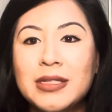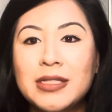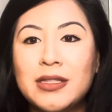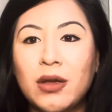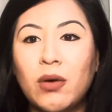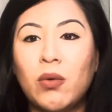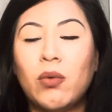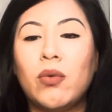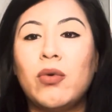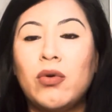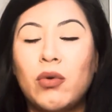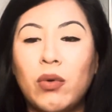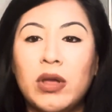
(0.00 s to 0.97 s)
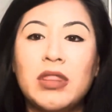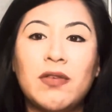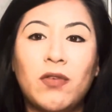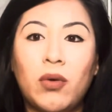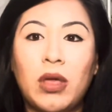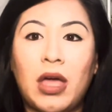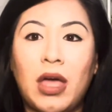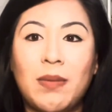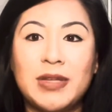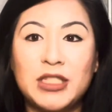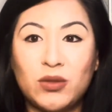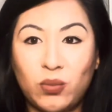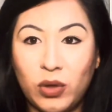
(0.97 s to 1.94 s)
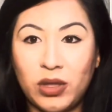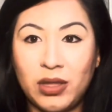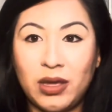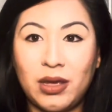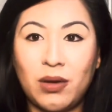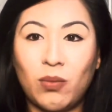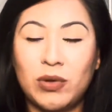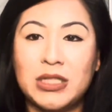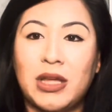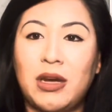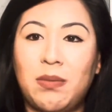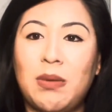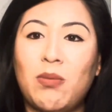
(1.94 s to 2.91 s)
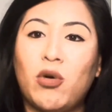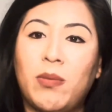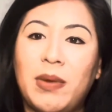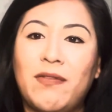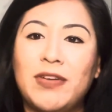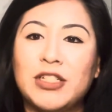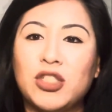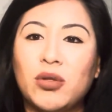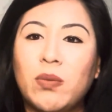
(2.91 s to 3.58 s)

So knowing the vocab is really what's going to be more beneficial,